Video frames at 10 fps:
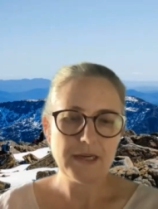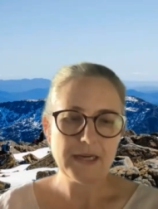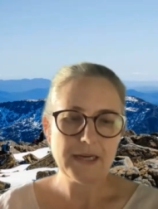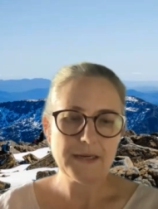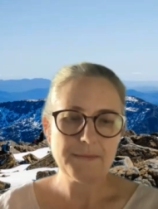
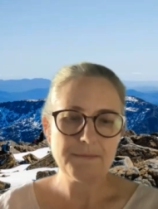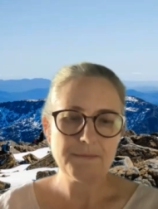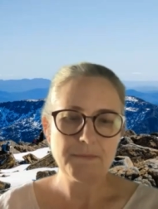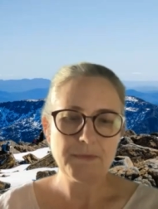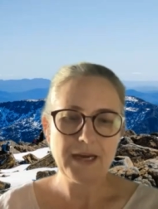
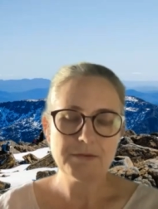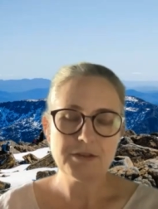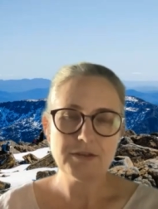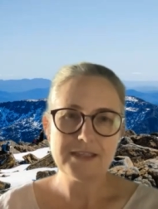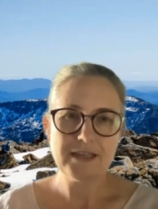um, perhaps
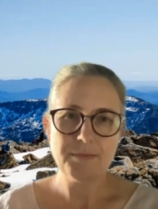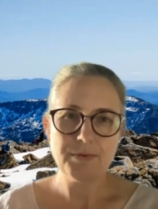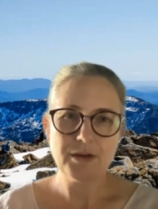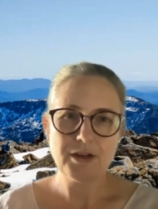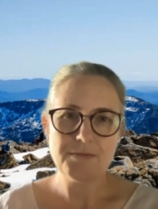three
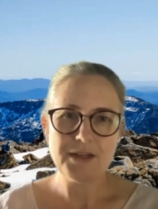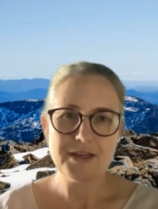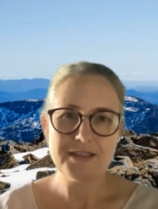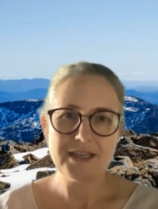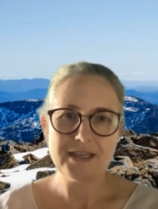separate
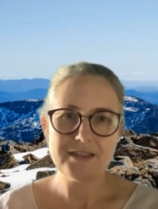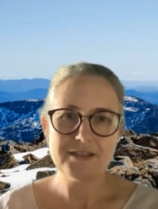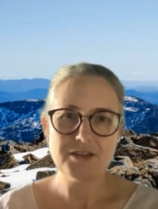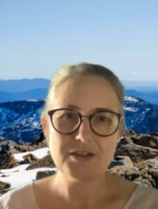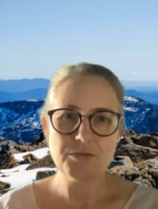
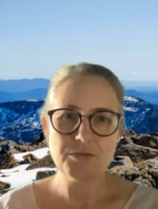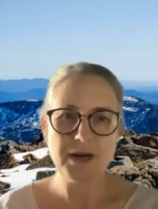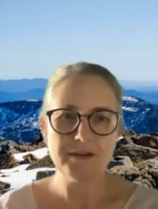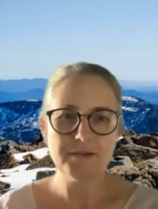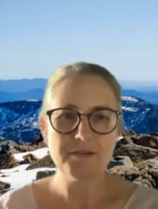communities to
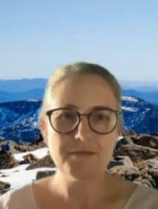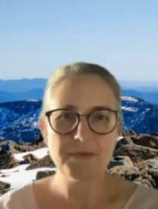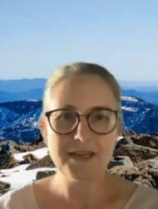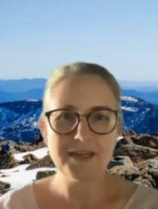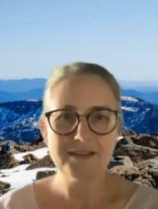one
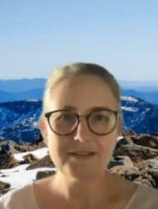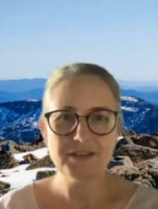big